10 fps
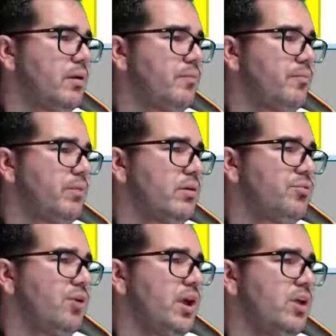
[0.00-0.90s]

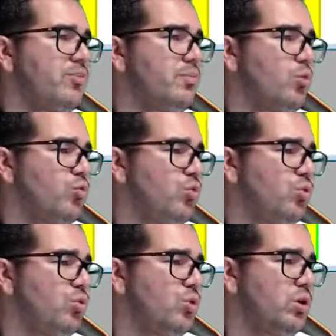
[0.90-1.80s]
French,
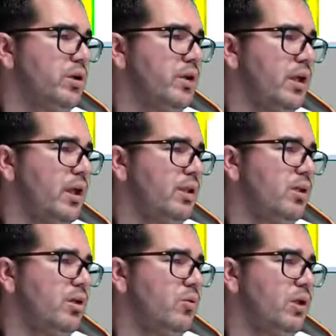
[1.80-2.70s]
Bonjour, and here
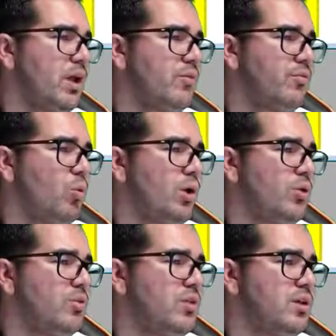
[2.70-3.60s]
we have Buenos
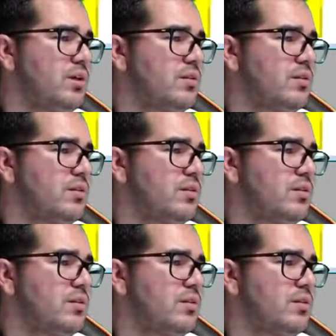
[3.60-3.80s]
Dias.